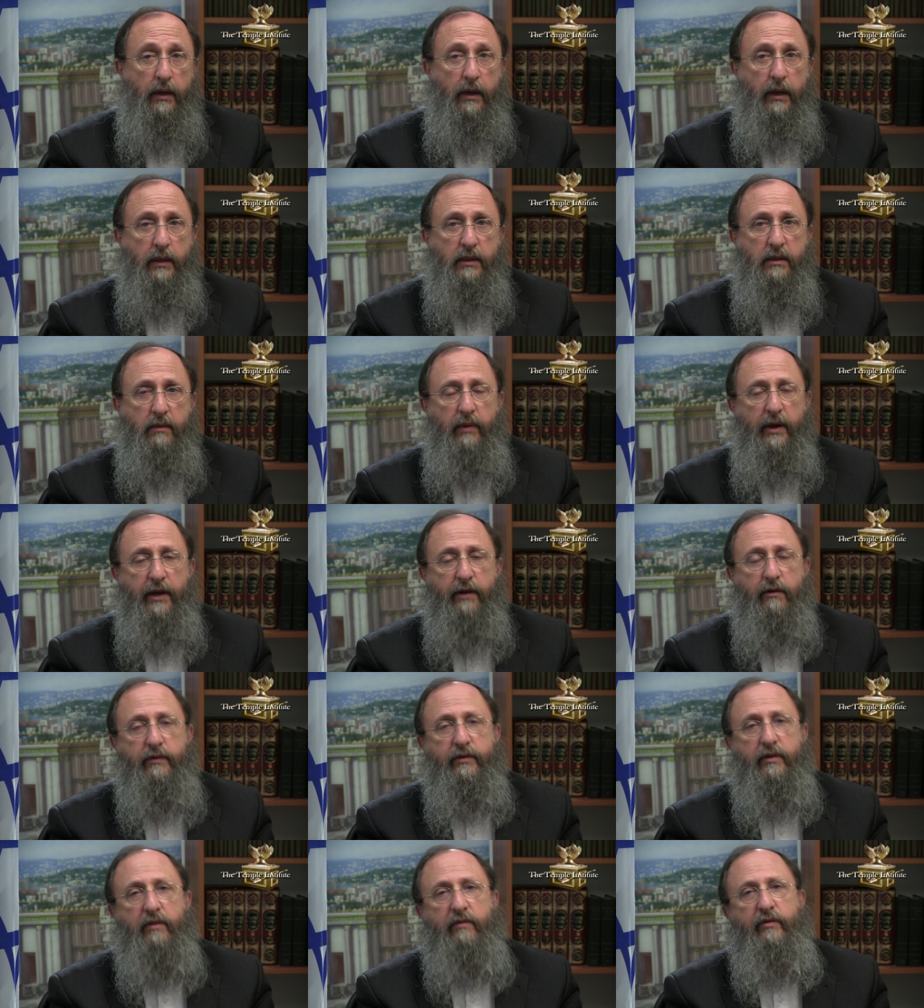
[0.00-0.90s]
It's a
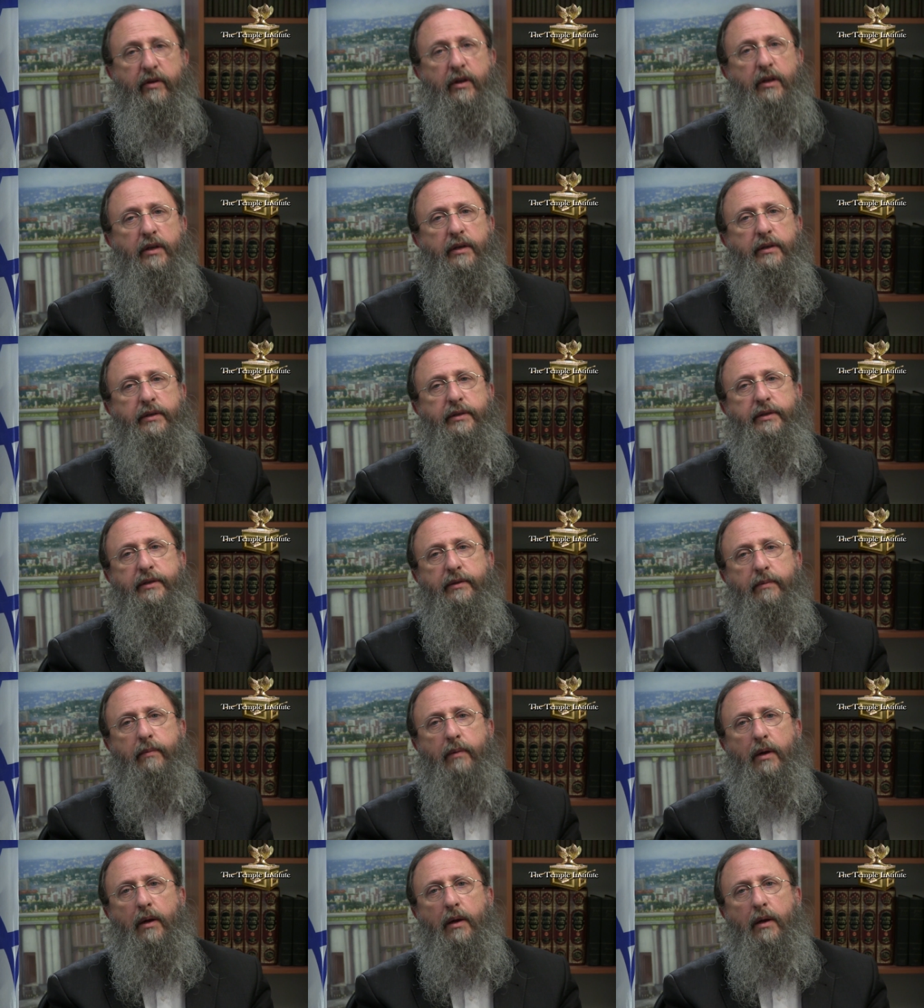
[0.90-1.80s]
matter of convenience,
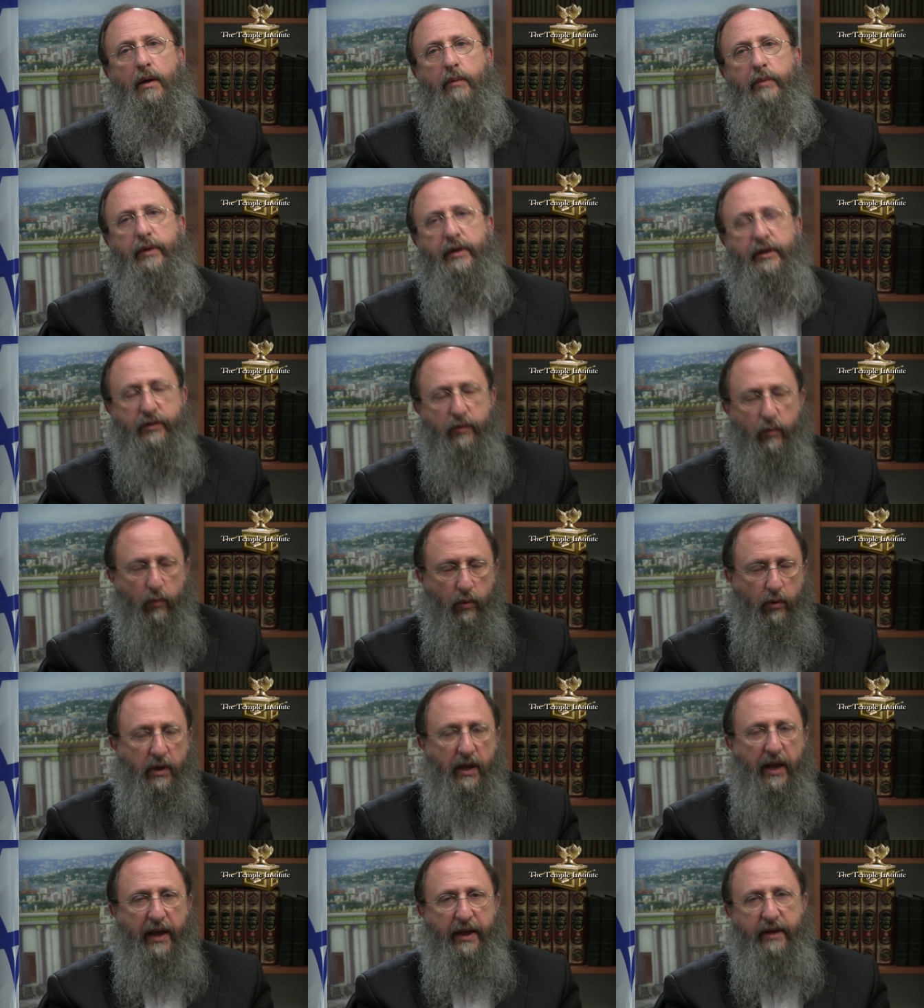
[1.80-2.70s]
because the
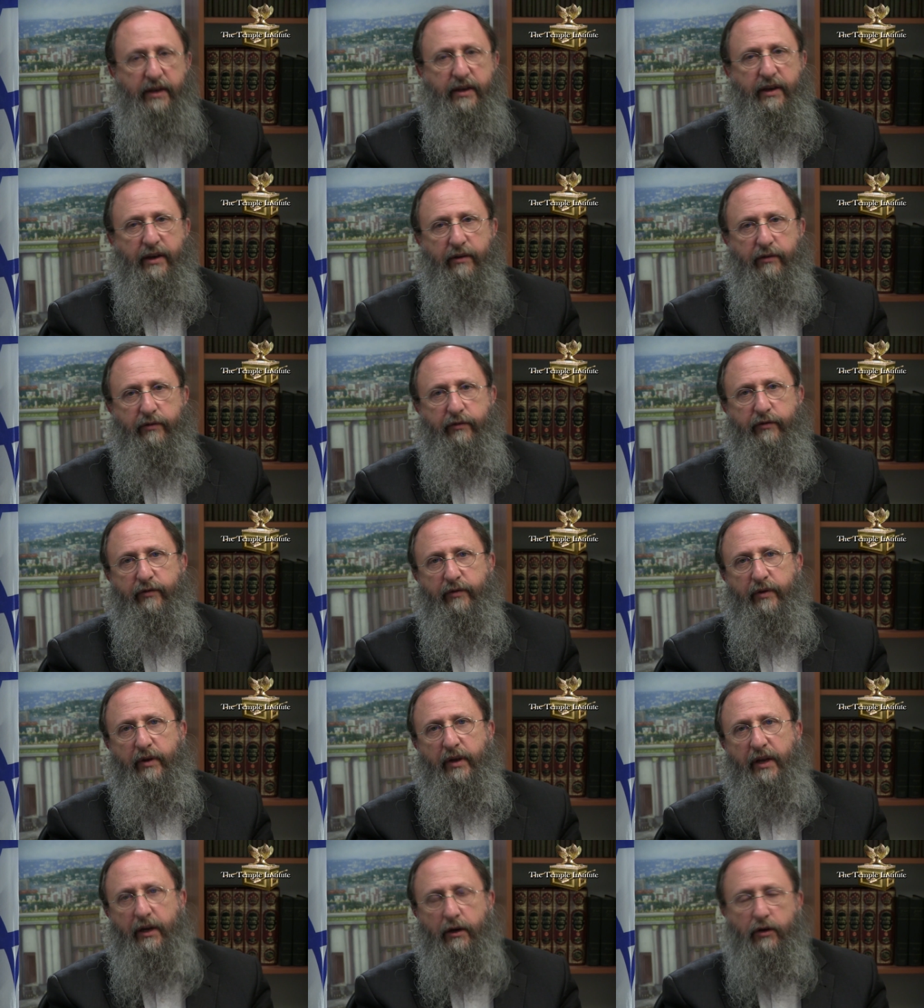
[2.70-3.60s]
word Eikev,
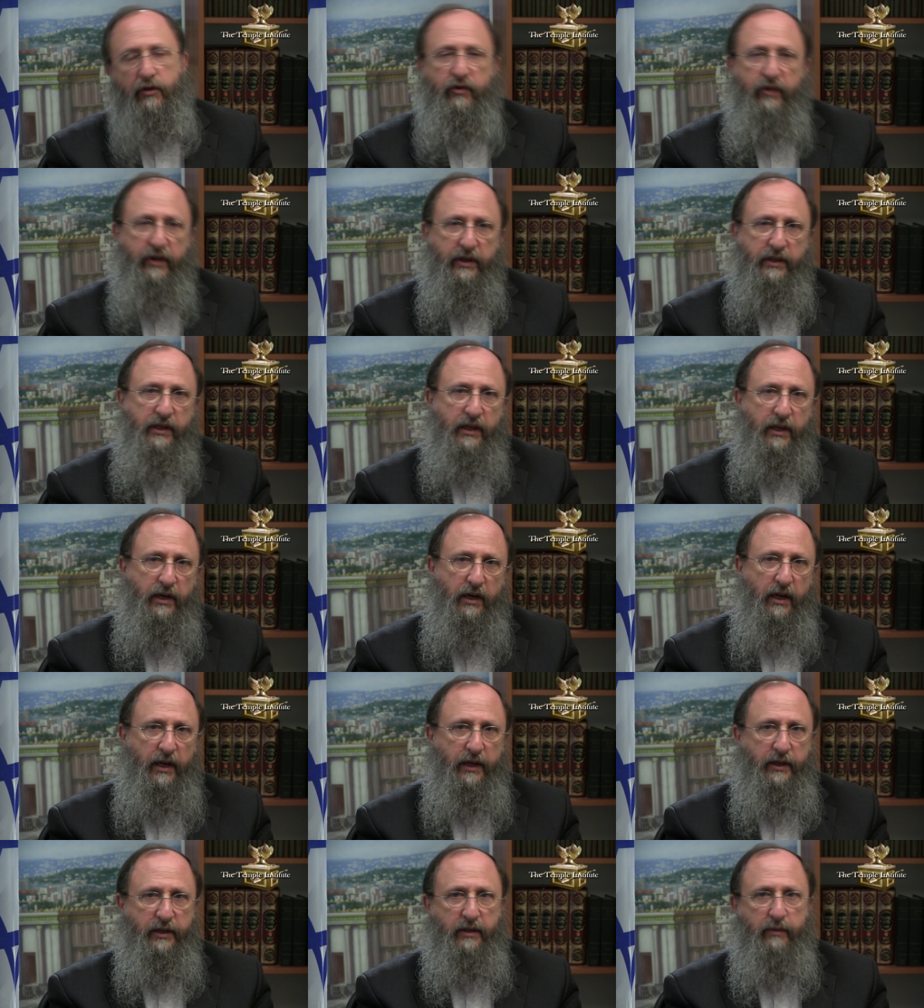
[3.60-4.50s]
here translated
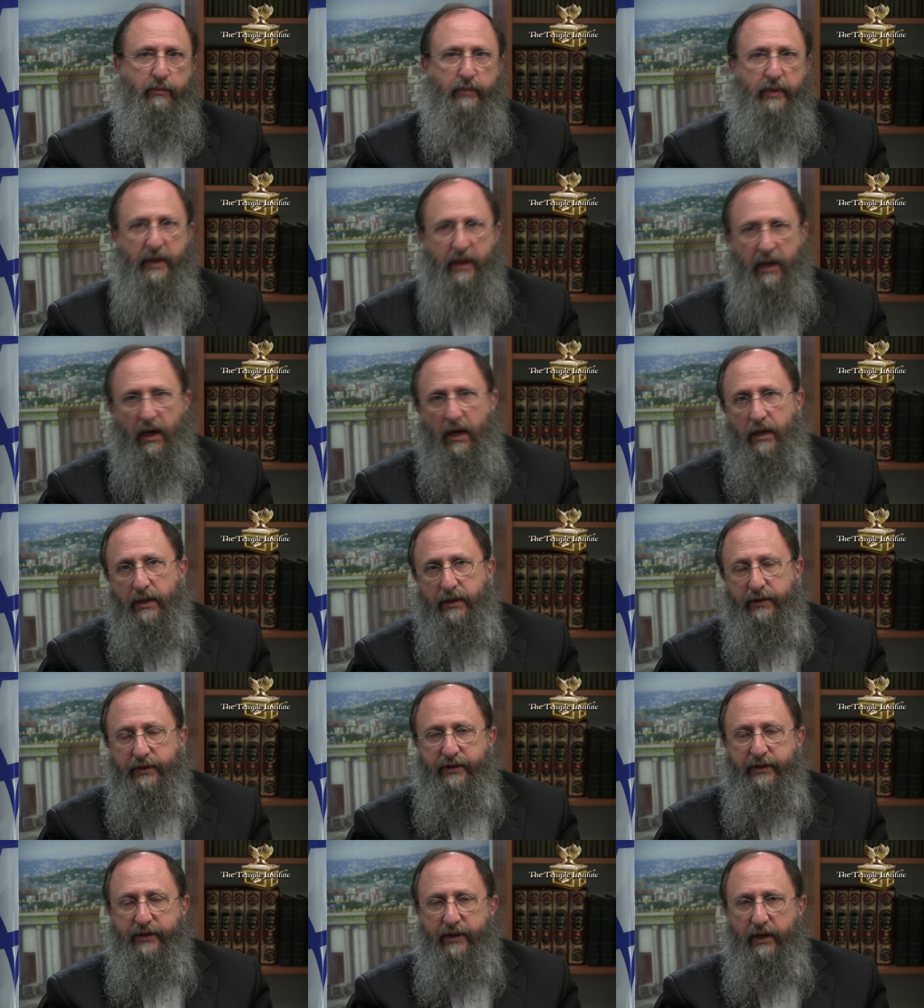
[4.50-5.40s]
as
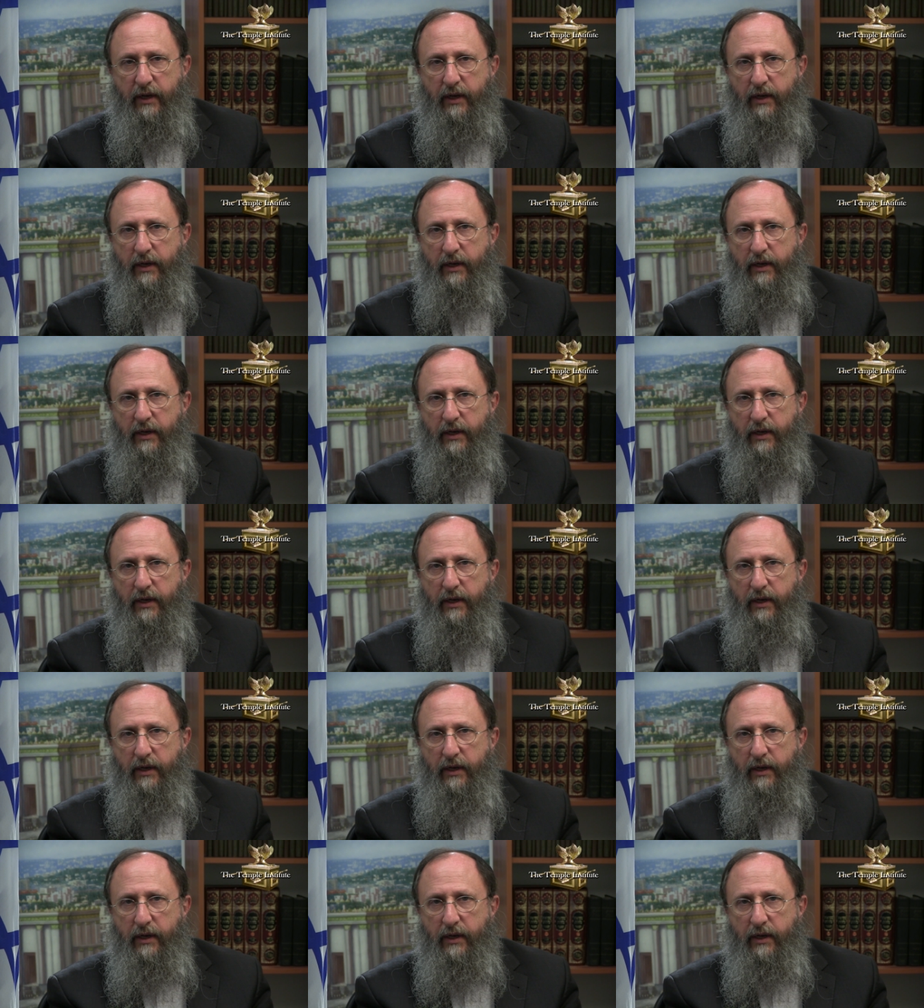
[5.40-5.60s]
because,